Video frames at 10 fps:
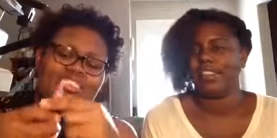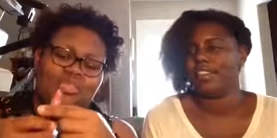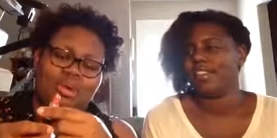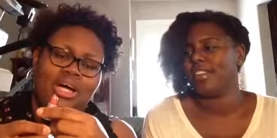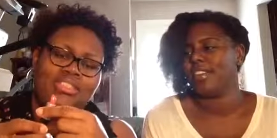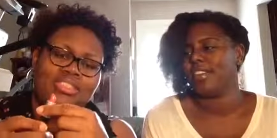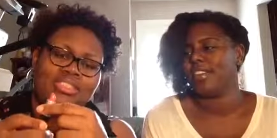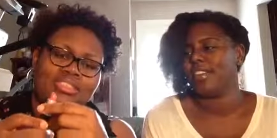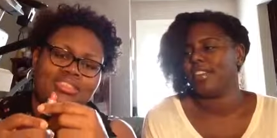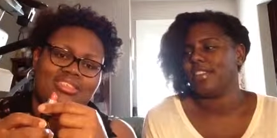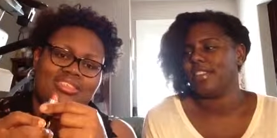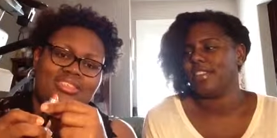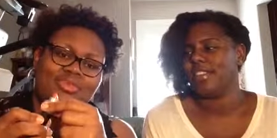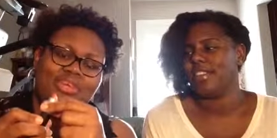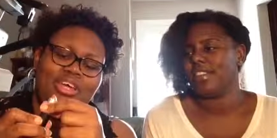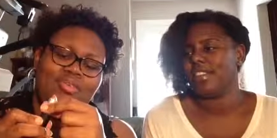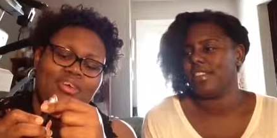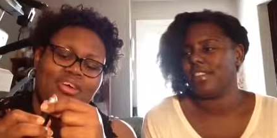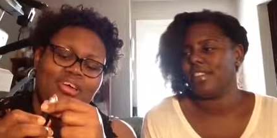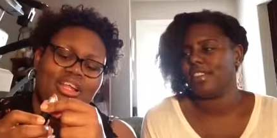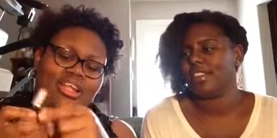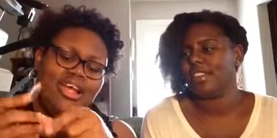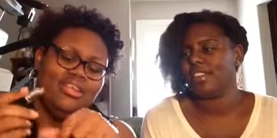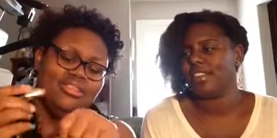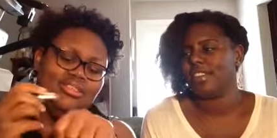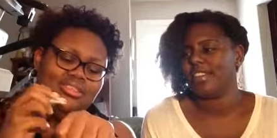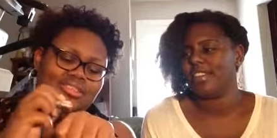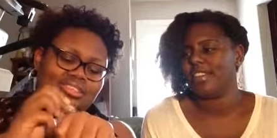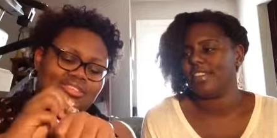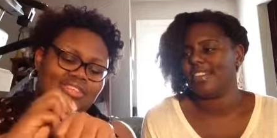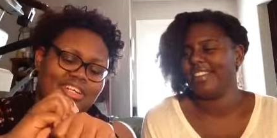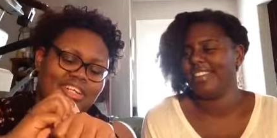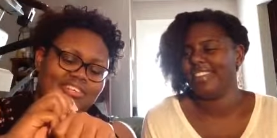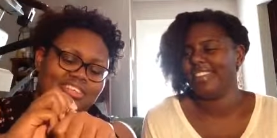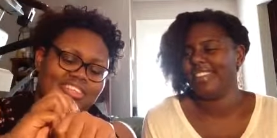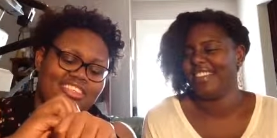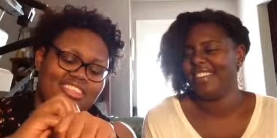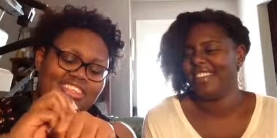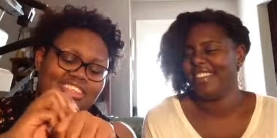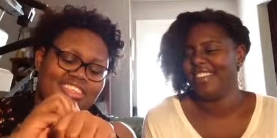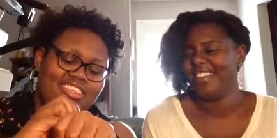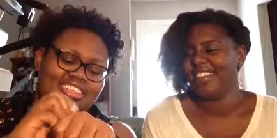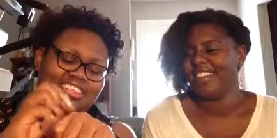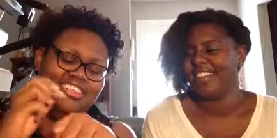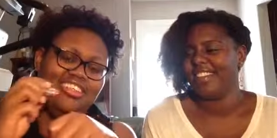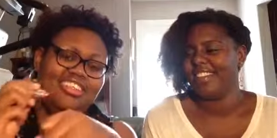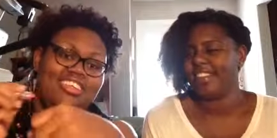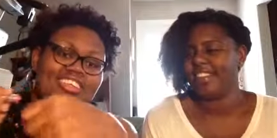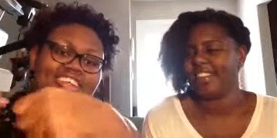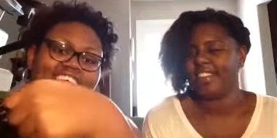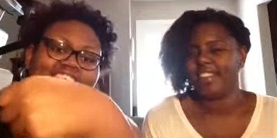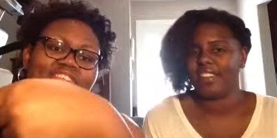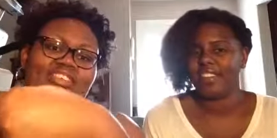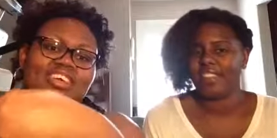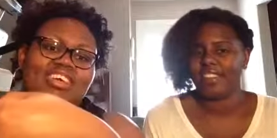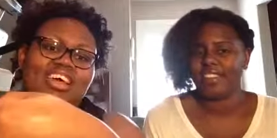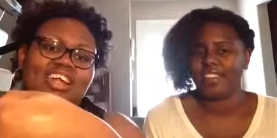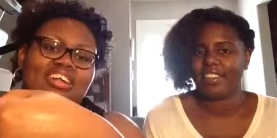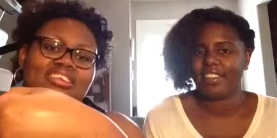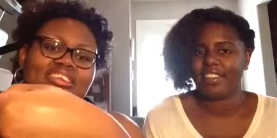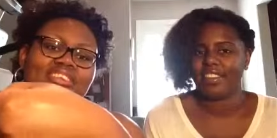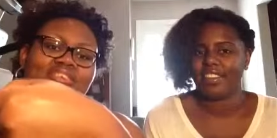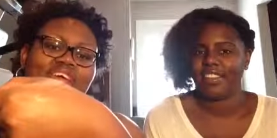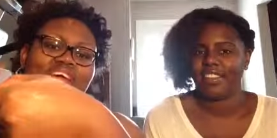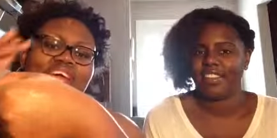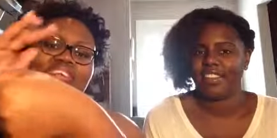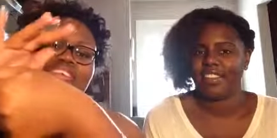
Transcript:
Speaker 1: swatch it. We gotta work on our lighting or whatever. If you can kind of, you can't.